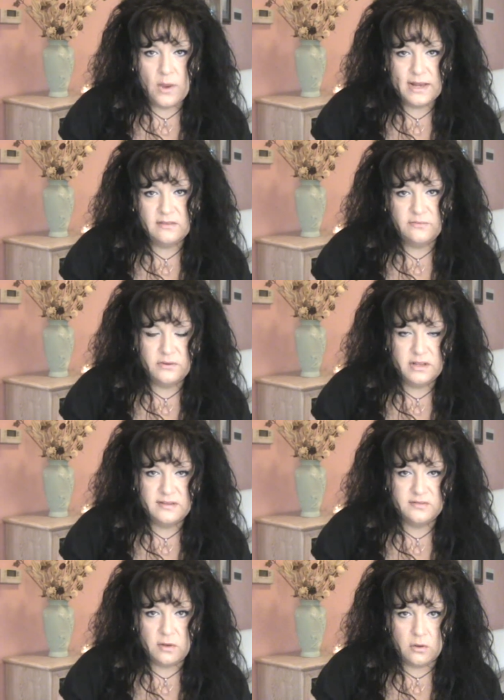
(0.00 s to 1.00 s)
When it's fully
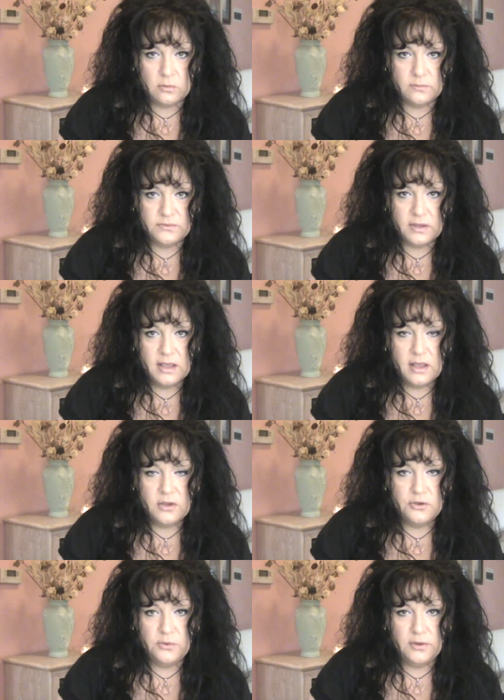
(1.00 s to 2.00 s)
dissolved,
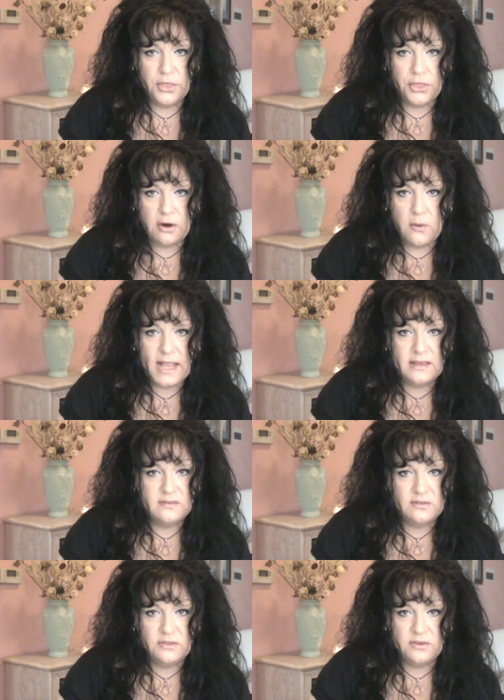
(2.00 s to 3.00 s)
you can throw it
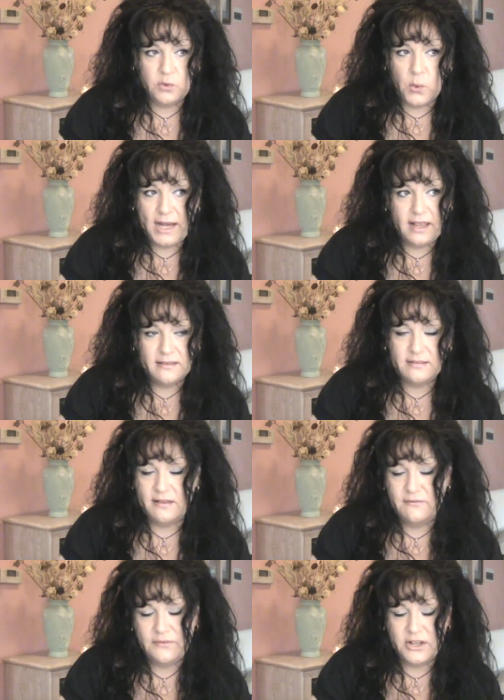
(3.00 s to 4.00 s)
into the
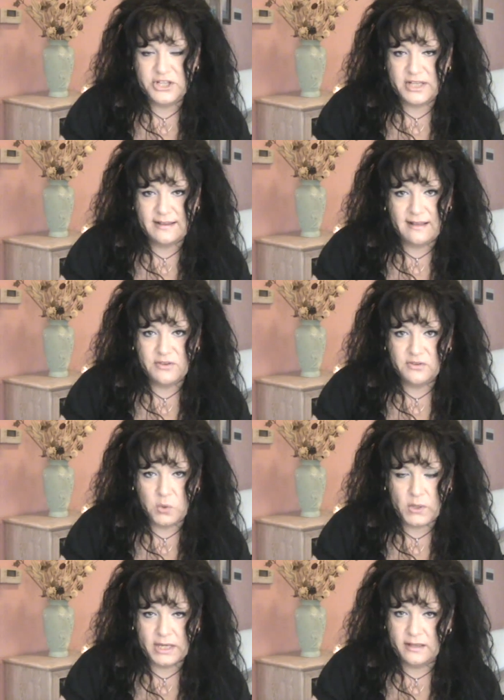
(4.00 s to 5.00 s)
toilet and flush it down the
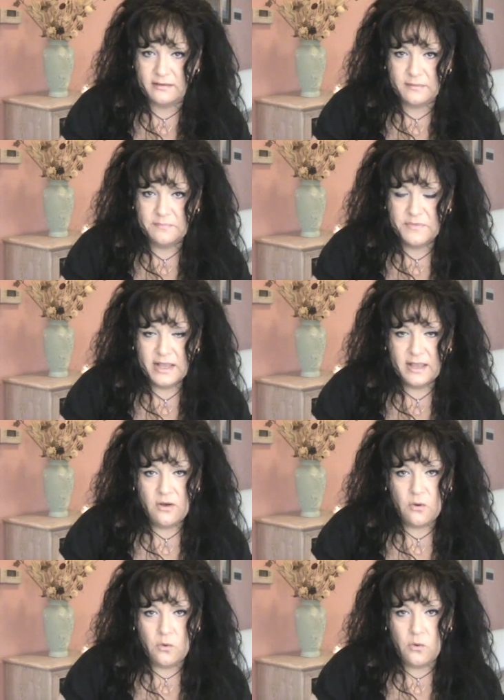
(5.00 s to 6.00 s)
toilet.
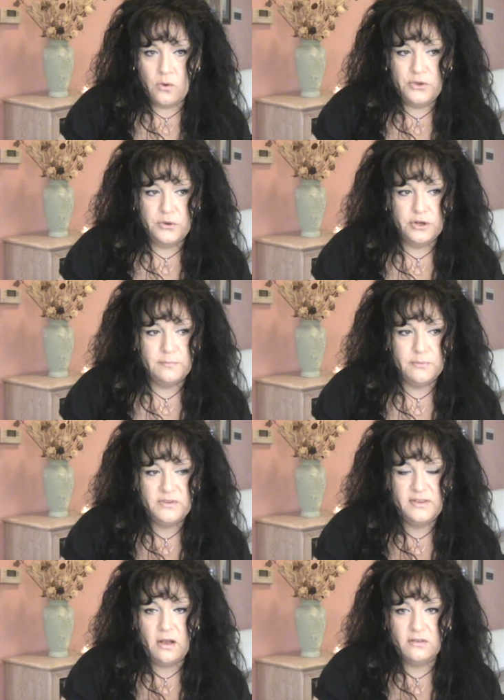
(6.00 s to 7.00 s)
Or you can
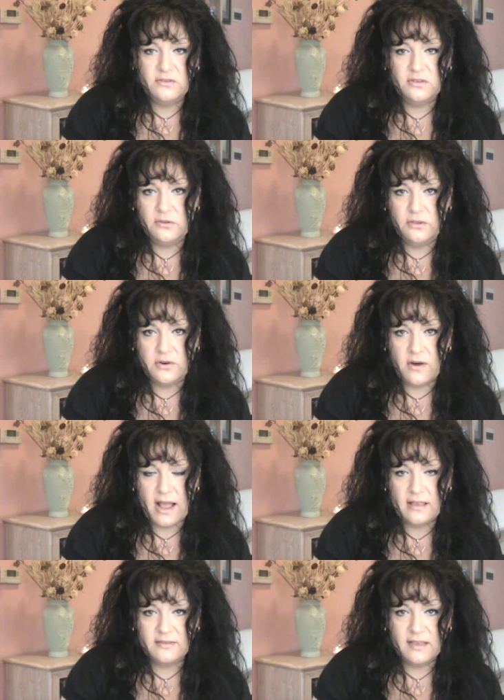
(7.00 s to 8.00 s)
put it onto the
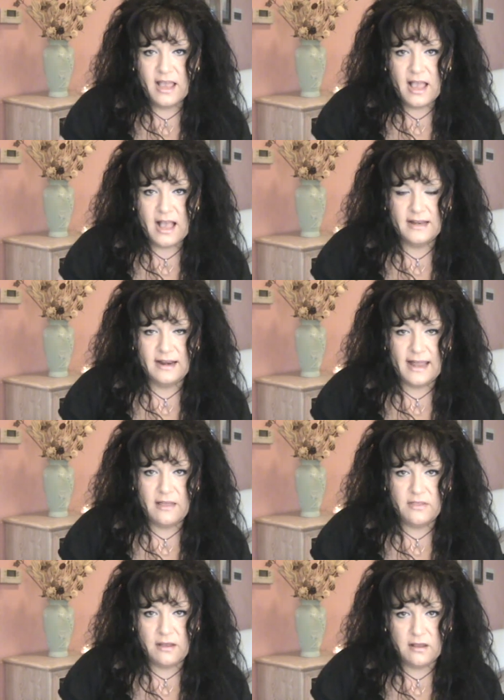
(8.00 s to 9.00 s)
grass and
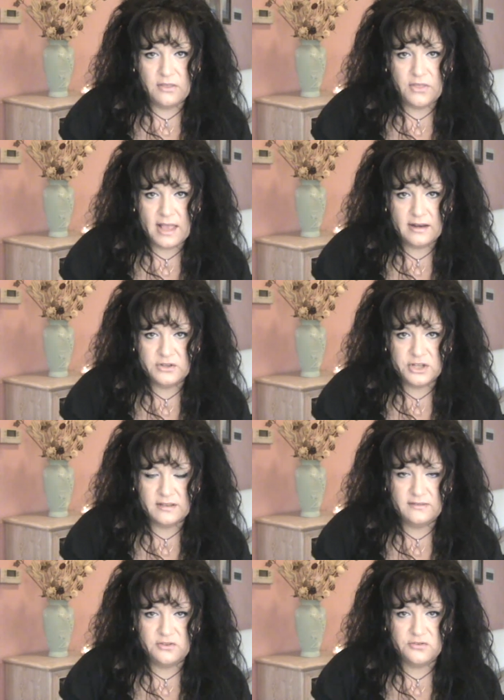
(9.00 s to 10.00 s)
allow the earth
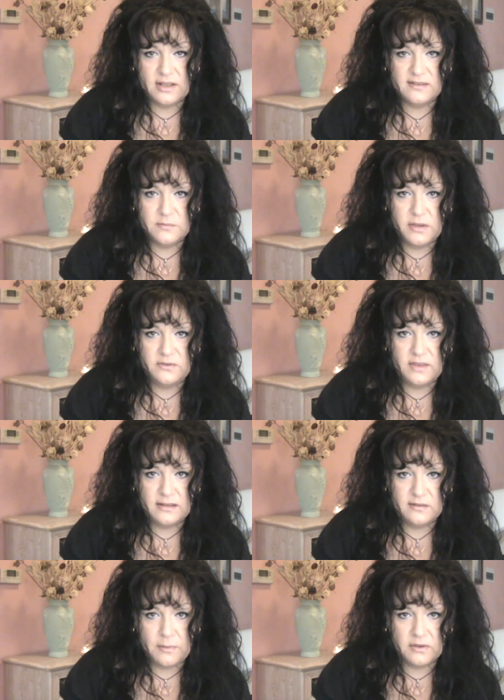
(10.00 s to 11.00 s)
energies to transmute
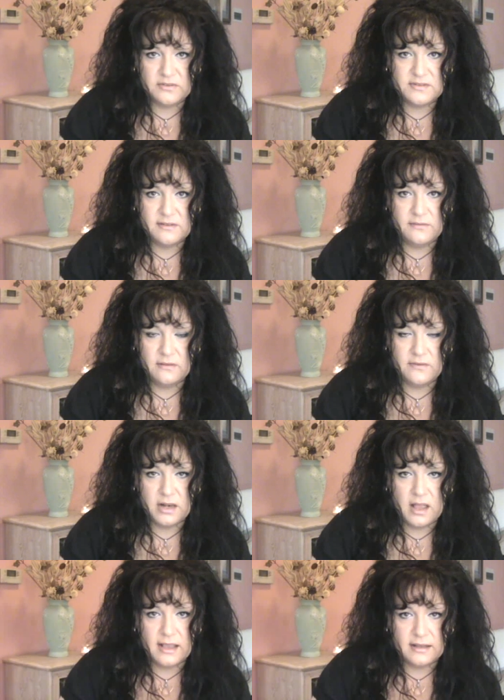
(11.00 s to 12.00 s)
into positive love
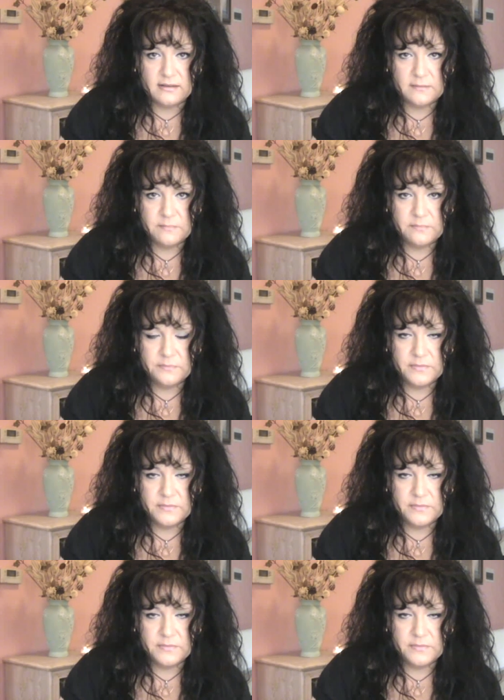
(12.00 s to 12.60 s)
and light.